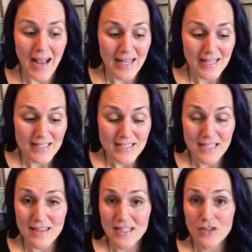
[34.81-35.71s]
And
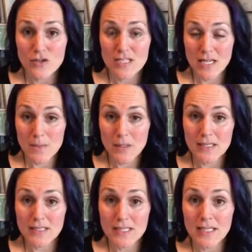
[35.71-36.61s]
then they're
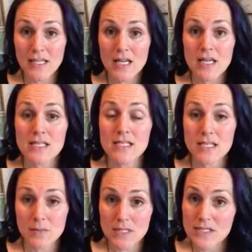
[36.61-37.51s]
typically
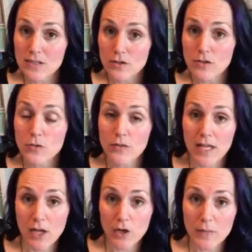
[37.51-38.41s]
steam distilled, or
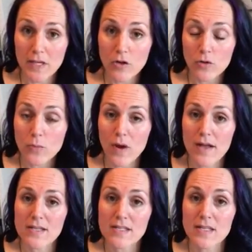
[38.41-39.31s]
they could be cold
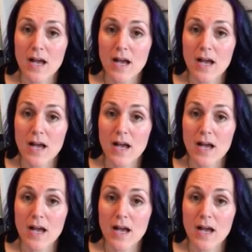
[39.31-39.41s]
pressed.